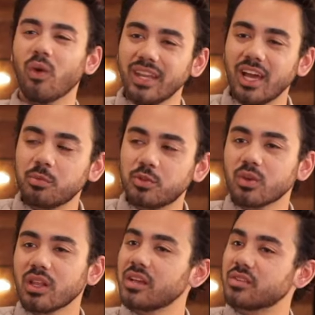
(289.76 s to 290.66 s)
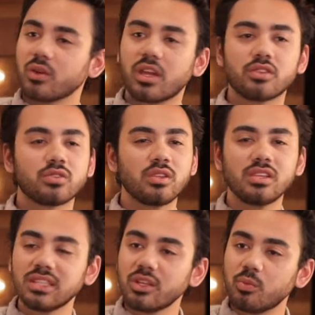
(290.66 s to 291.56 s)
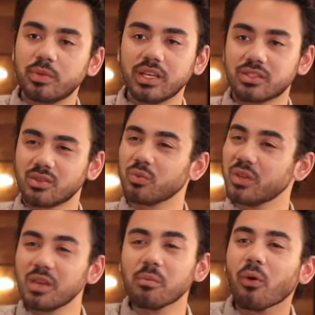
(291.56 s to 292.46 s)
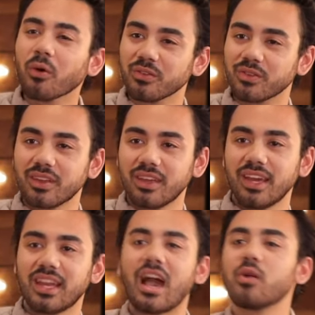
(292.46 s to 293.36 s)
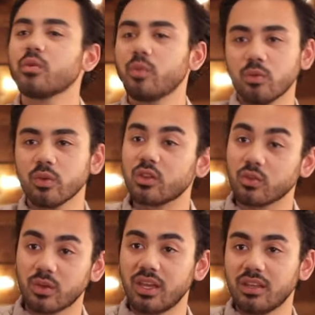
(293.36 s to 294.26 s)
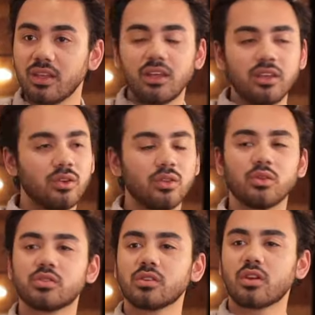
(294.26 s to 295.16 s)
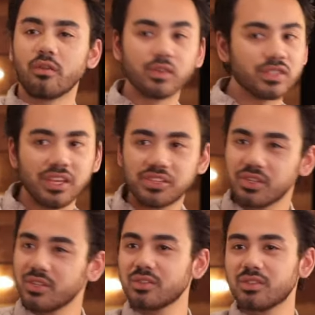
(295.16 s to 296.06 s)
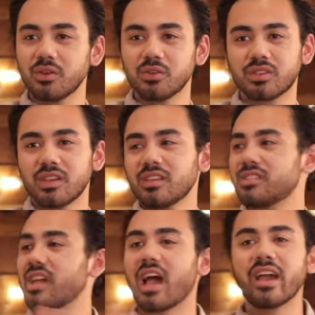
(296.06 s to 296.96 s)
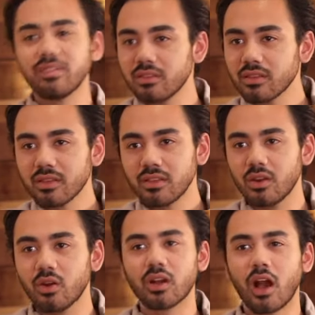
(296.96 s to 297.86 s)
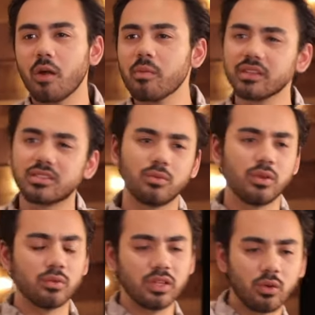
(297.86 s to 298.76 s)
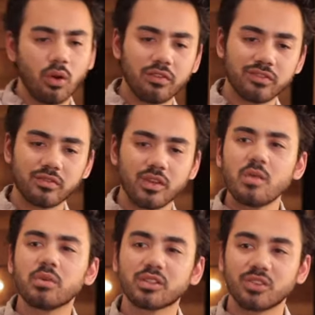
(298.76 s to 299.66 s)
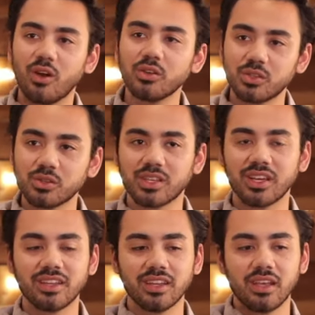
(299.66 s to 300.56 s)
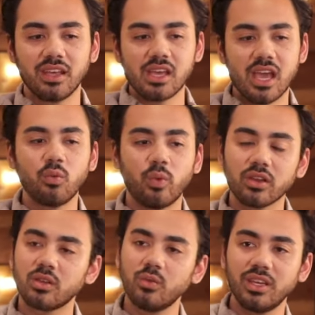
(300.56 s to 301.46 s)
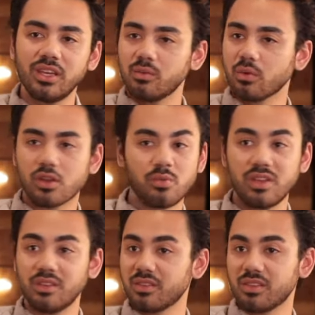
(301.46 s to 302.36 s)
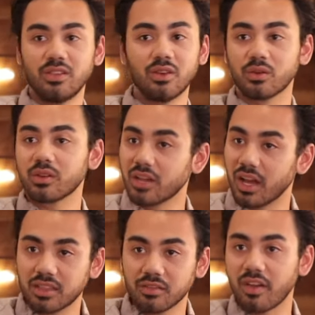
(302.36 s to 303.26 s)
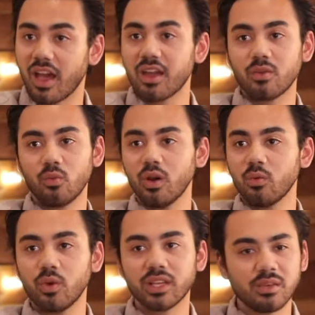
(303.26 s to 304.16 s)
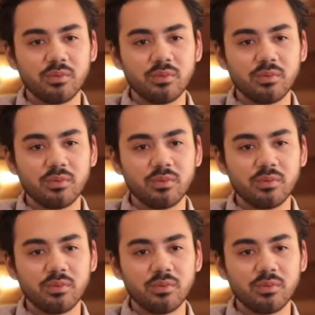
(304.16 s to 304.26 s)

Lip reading: it helped you realize, okay, so these little bits are really important, and how can we recreate, you know, those conversations, those side you know, comments that we really go off of, but it's also said, hey, where can we you know, cut the fat? What can be